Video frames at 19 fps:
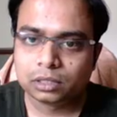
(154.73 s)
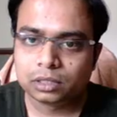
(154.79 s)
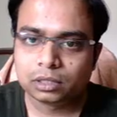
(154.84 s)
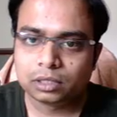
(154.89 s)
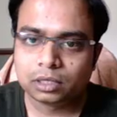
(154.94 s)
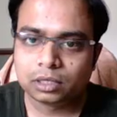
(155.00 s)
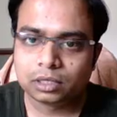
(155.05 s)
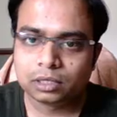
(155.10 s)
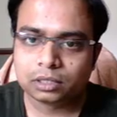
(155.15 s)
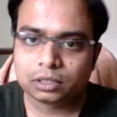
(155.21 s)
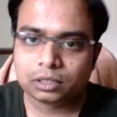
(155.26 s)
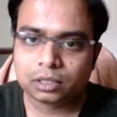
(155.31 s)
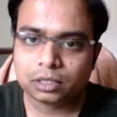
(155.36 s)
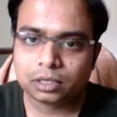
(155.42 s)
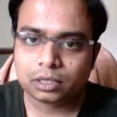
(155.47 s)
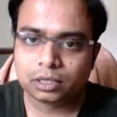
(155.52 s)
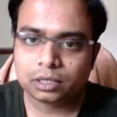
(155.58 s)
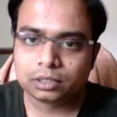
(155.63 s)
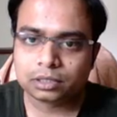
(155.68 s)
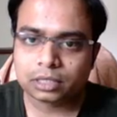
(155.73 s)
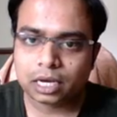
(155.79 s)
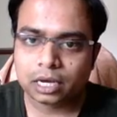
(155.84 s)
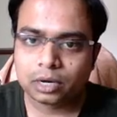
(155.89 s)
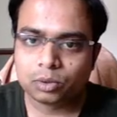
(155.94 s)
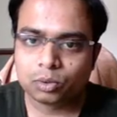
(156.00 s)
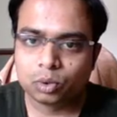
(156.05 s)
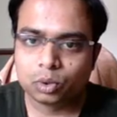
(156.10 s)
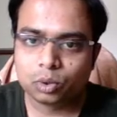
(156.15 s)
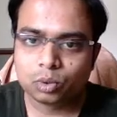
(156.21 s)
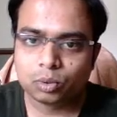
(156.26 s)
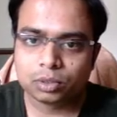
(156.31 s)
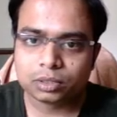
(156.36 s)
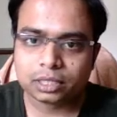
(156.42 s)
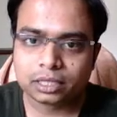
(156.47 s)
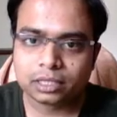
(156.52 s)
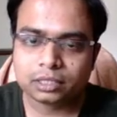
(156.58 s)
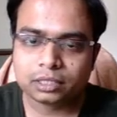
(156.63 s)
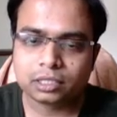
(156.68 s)
This is unknown to
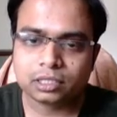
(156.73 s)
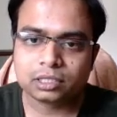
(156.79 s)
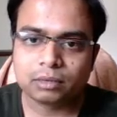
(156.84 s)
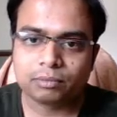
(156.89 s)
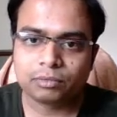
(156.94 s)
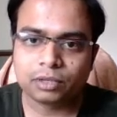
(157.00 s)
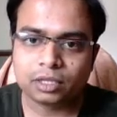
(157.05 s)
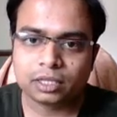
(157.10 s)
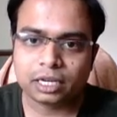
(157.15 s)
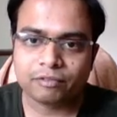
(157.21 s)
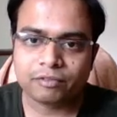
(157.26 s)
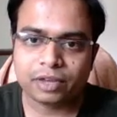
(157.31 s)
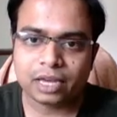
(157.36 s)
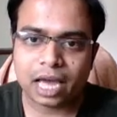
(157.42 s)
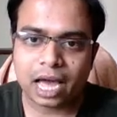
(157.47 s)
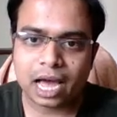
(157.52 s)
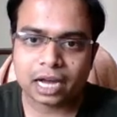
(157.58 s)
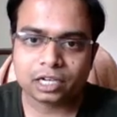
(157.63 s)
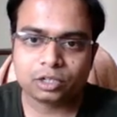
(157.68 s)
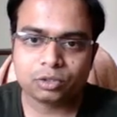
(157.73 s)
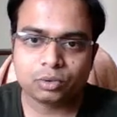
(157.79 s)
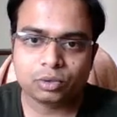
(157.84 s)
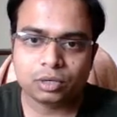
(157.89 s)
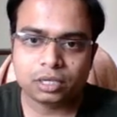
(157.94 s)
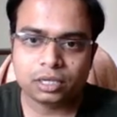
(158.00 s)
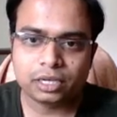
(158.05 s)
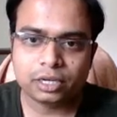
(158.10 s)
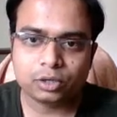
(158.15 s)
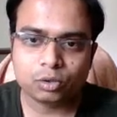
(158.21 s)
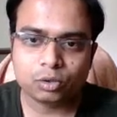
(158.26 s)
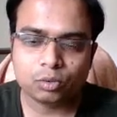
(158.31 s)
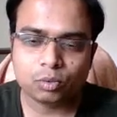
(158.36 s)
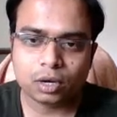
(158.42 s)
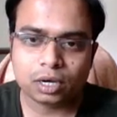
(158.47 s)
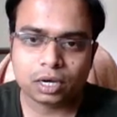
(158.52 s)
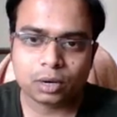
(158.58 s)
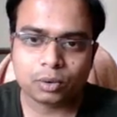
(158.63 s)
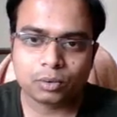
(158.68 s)
us, and this is something that we actually need to
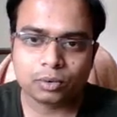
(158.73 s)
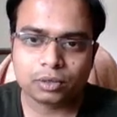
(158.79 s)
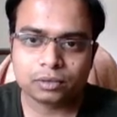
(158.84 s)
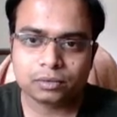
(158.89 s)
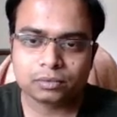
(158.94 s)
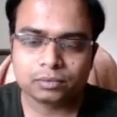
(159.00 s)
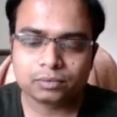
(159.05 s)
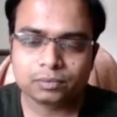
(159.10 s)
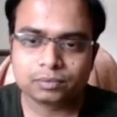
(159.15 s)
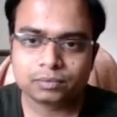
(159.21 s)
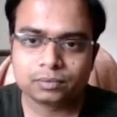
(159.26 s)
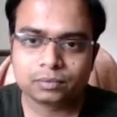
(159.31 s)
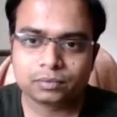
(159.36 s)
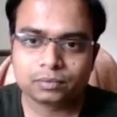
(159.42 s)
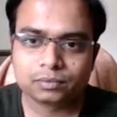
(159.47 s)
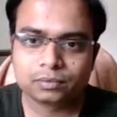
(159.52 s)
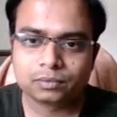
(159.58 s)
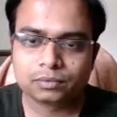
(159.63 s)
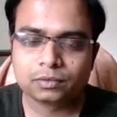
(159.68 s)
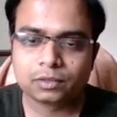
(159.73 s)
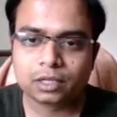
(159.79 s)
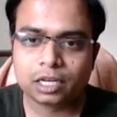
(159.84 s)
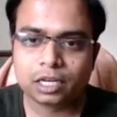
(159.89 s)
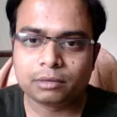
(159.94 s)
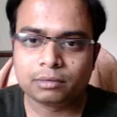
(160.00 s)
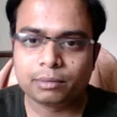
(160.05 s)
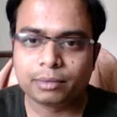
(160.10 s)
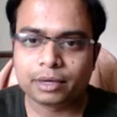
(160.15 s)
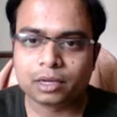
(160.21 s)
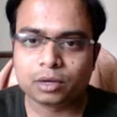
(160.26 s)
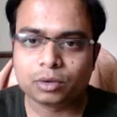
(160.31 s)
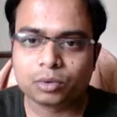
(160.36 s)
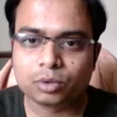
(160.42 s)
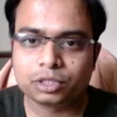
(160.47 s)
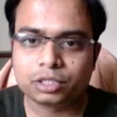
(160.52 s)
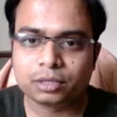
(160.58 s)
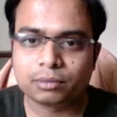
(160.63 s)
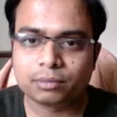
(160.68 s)
work out. Let me make a
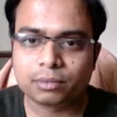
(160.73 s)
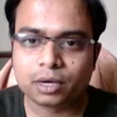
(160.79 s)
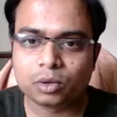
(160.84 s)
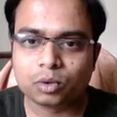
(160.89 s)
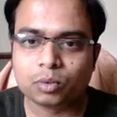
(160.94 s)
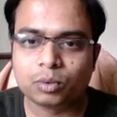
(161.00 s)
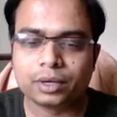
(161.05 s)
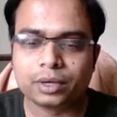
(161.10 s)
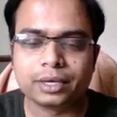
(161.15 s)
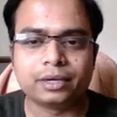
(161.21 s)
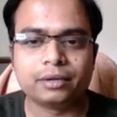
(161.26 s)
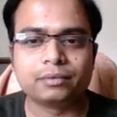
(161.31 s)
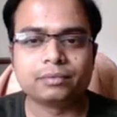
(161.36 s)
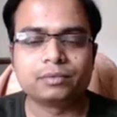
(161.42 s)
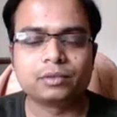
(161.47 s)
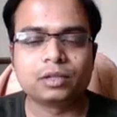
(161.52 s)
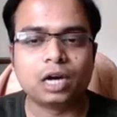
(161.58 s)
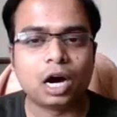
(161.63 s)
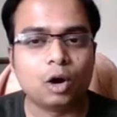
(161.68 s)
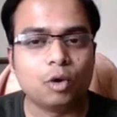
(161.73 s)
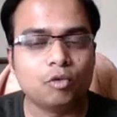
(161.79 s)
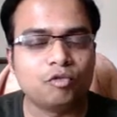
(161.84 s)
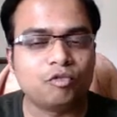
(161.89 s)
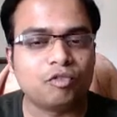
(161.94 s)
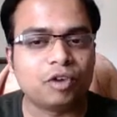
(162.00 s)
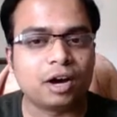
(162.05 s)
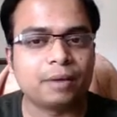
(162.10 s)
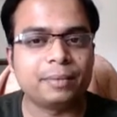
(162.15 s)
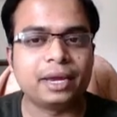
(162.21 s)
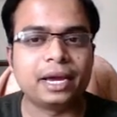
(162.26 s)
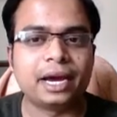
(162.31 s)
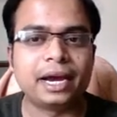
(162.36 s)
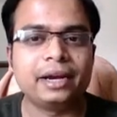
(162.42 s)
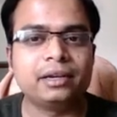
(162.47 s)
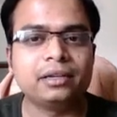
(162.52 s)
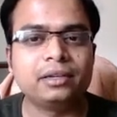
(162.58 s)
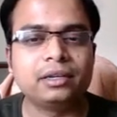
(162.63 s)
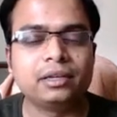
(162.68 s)
question mark over here. How far
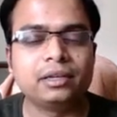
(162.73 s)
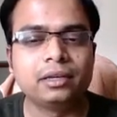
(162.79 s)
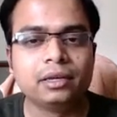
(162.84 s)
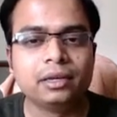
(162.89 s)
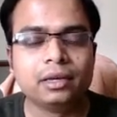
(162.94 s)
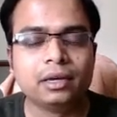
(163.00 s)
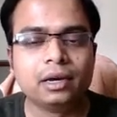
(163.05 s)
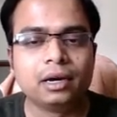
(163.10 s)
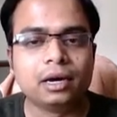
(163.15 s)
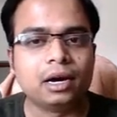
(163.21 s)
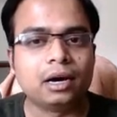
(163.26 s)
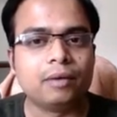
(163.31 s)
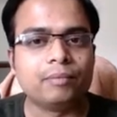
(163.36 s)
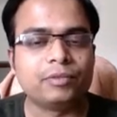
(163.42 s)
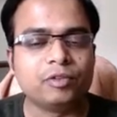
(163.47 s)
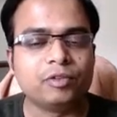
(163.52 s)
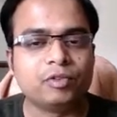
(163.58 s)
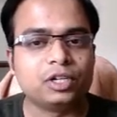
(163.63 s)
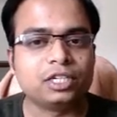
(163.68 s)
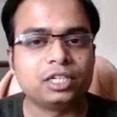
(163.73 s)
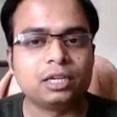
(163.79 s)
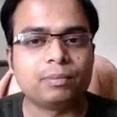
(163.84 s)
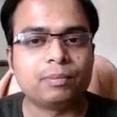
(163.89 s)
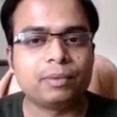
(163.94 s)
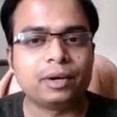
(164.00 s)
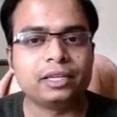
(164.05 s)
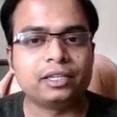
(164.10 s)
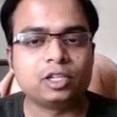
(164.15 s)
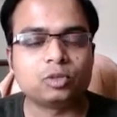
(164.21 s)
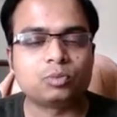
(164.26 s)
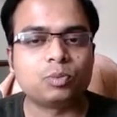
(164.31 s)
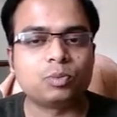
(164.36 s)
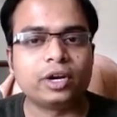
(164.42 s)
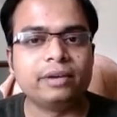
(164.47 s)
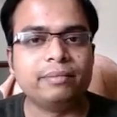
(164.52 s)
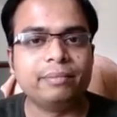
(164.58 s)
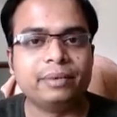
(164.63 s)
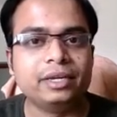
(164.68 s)
behind the vertical plane this
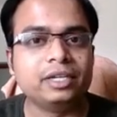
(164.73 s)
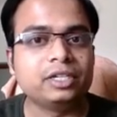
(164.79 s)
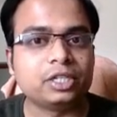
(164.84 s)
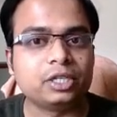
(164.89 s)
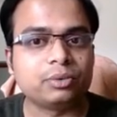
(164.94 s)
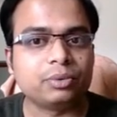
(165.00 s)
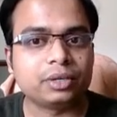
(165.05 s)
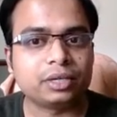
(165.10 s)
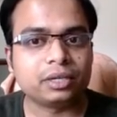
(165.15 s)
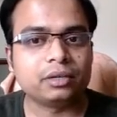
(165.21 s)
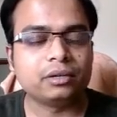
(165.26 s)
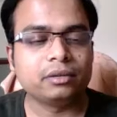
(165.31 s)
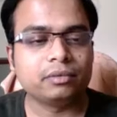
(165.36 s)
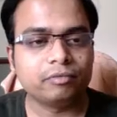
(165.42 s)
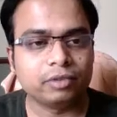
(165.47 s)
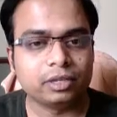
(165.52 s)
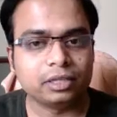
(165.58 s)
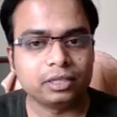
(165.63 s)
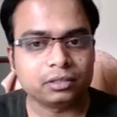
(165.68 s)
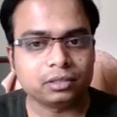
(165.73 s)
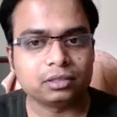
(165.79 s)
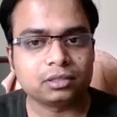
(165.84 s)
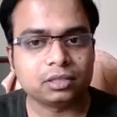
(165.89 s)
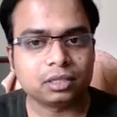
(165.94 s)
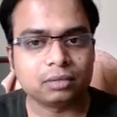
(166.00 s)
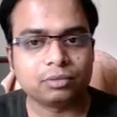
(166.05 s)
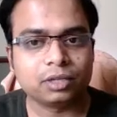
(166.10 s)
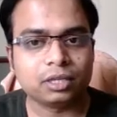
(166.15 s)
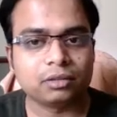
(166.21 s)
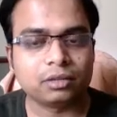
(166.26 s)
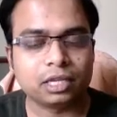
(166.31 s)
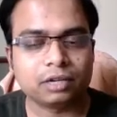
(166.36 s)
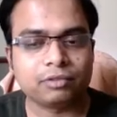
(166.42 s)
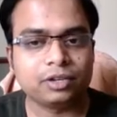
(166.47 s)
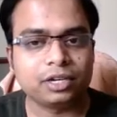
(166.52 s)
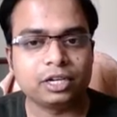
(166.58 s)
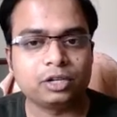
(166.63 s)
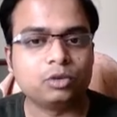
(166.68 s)
point B situated? Well, this is something
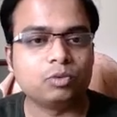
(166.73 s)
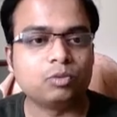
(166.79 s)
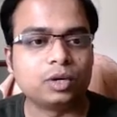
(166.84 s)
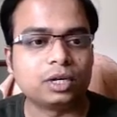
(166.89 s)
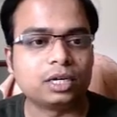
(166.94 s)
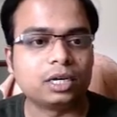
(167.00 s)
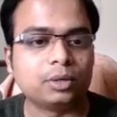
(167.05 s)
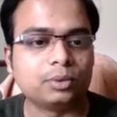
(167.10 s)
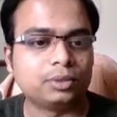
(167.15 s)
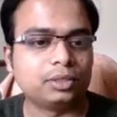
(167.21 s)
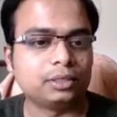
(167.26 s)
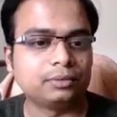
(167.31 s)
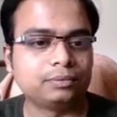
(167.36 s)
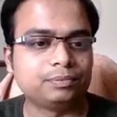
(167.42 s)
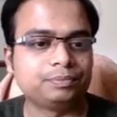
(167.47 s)
that we need to work out.